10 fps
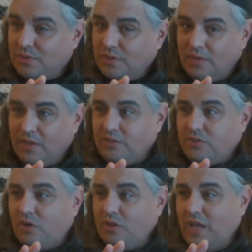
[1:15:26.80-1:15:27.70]
And then he
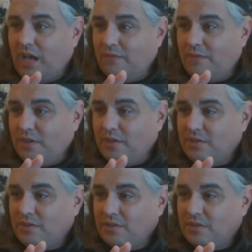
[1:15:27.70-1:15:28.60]
saw a lot of it
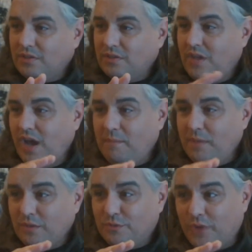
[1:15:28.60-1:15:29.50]
not
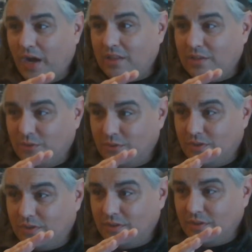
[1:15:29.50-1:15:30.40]
being followed, and
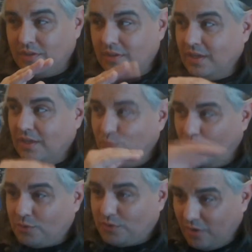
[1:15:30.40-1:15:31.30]
he
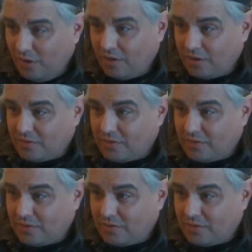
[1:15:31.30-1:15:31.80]
wrote songs